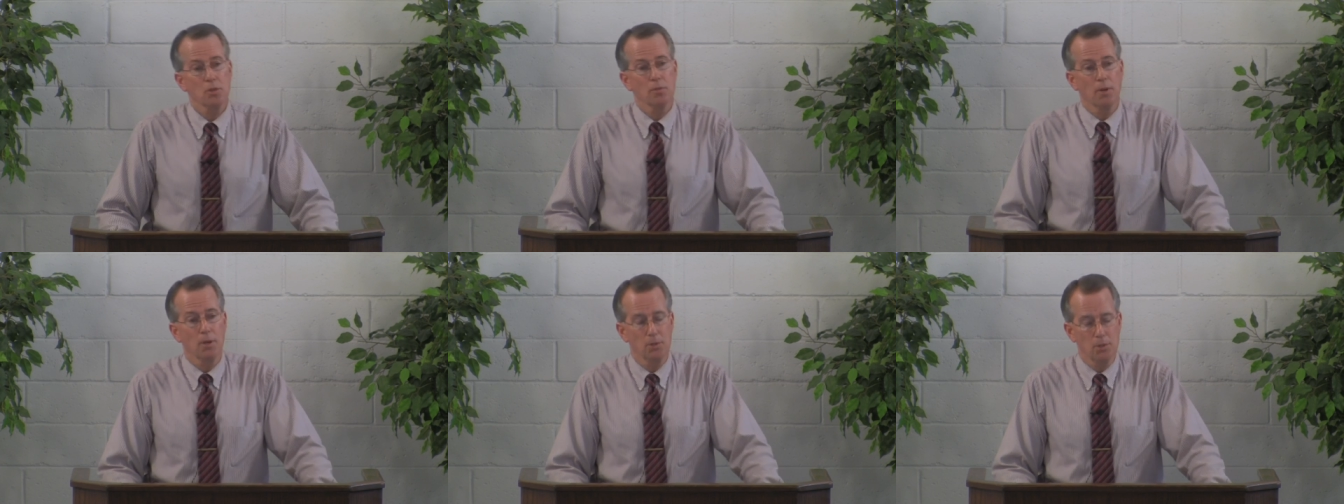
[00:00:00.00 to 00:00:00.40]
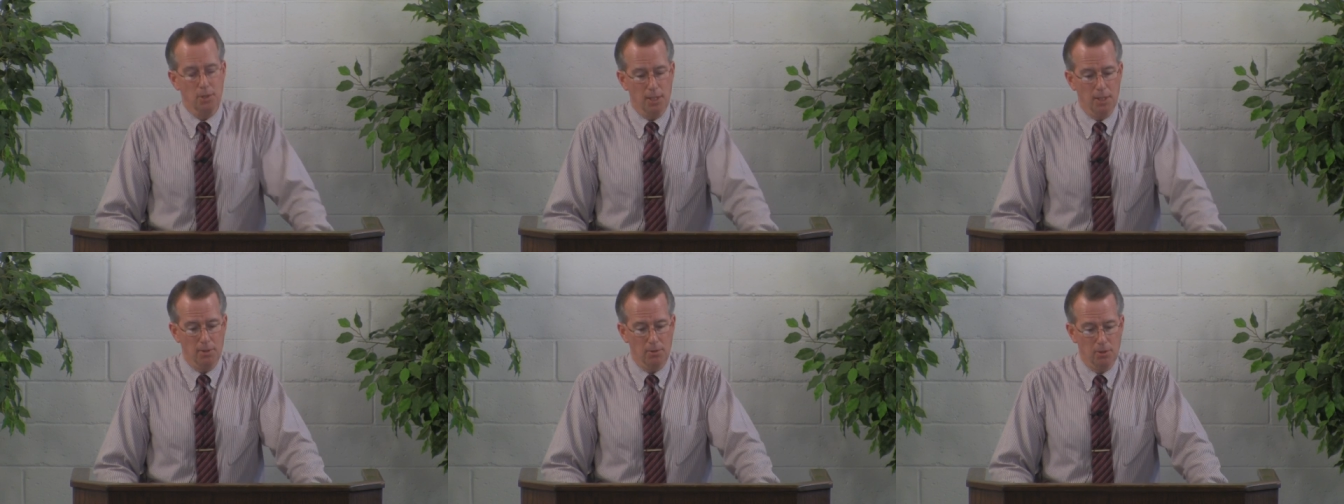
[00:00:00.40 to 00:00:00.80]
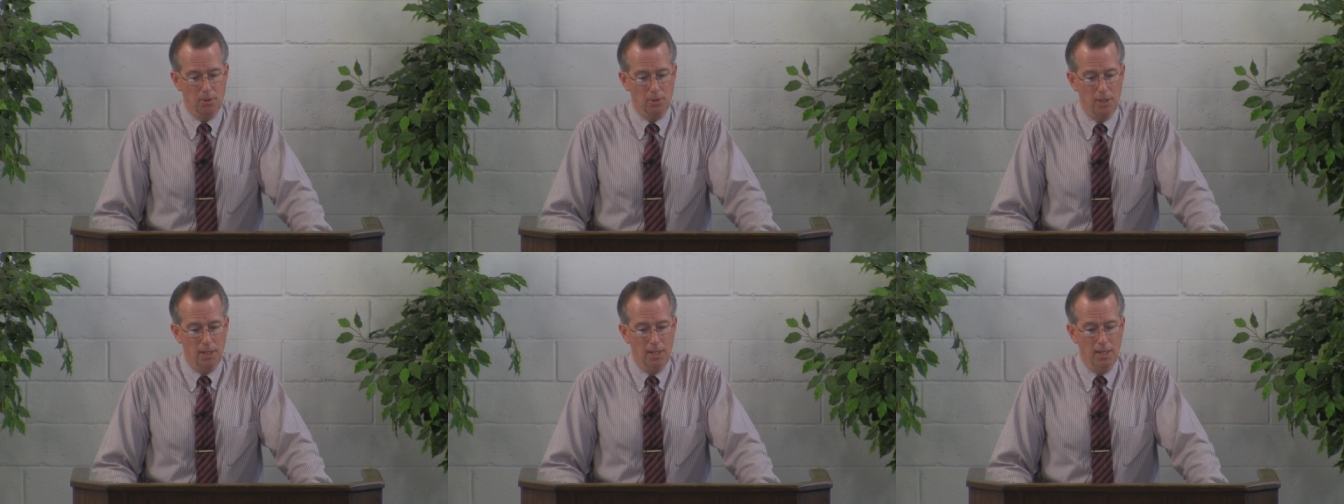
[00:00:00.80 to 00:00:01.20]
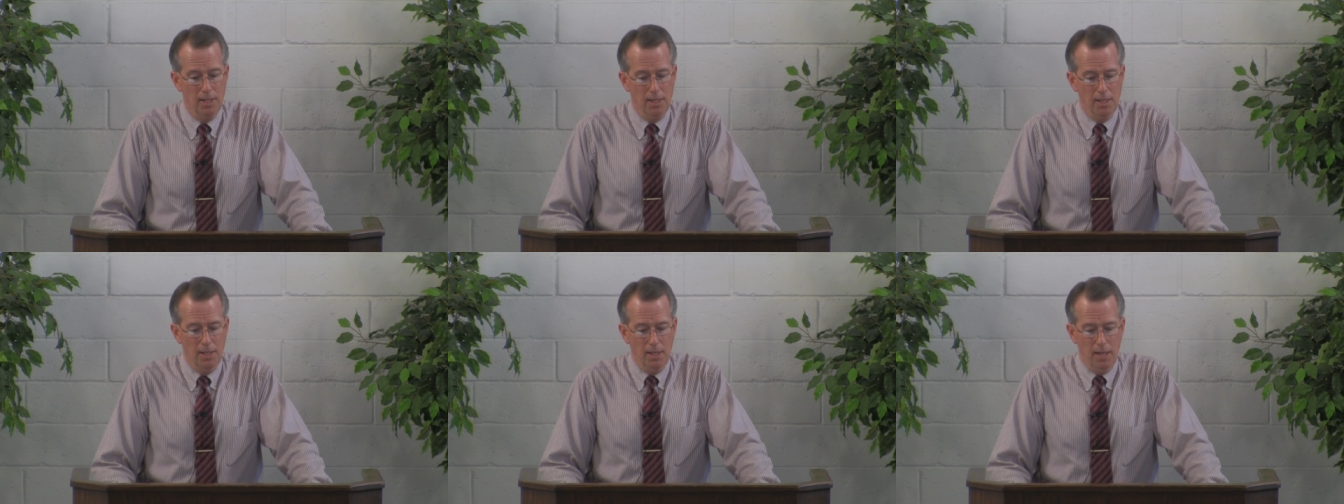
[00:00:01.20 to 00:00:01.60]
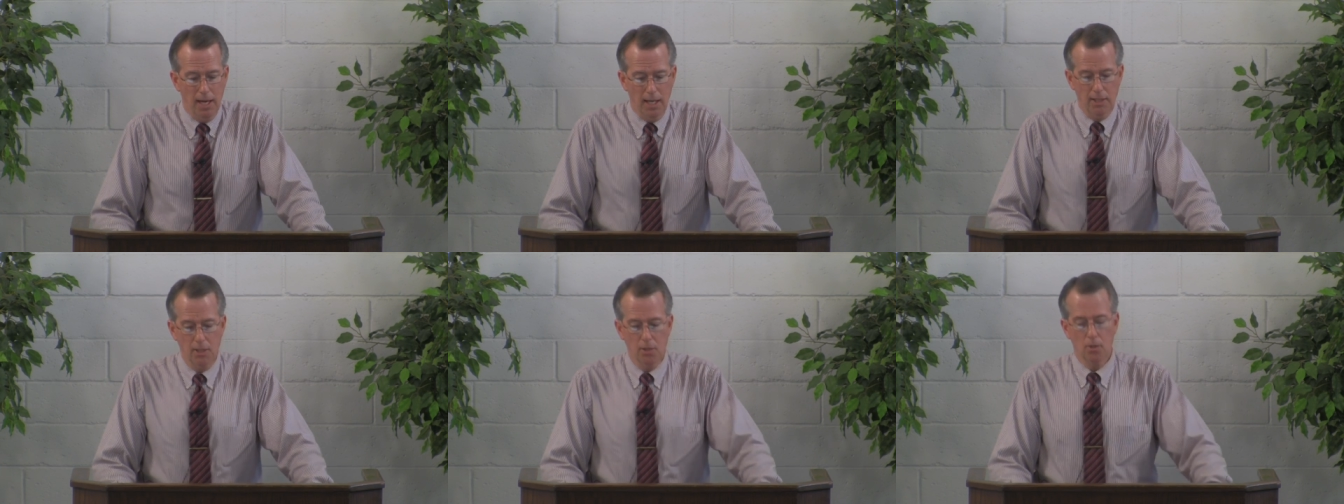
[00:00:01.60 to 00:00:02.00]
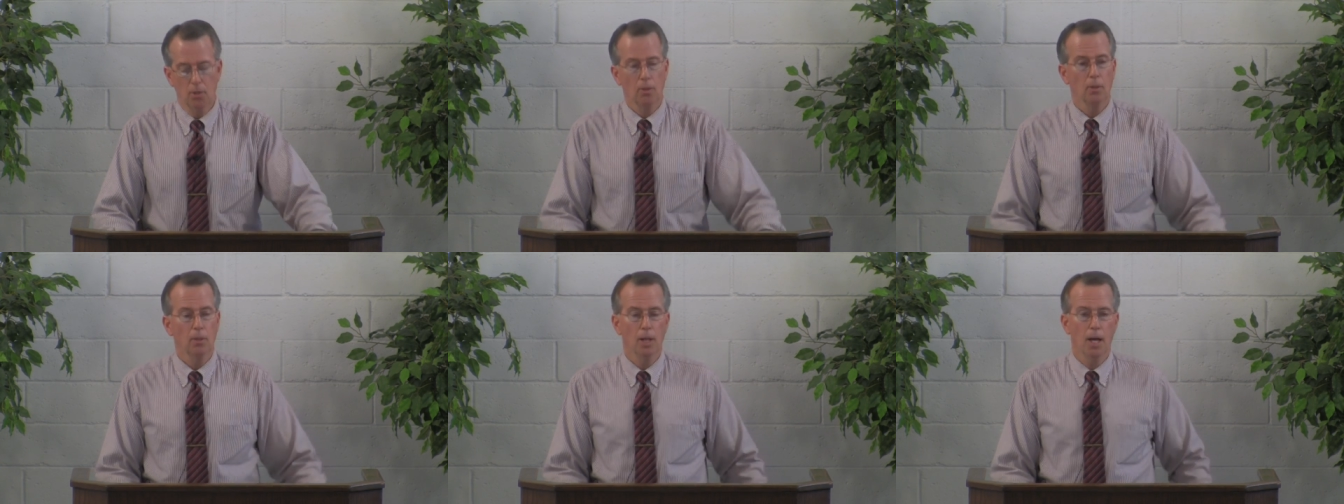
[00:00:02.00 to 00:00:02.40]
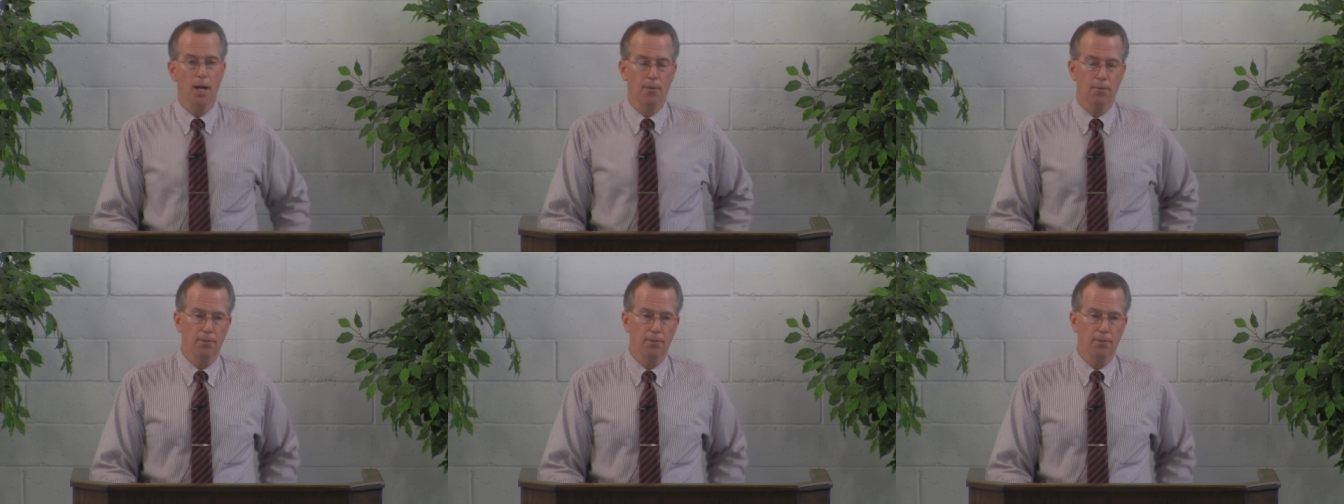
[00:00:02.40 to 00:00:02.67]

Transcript: of our sins and eternal life.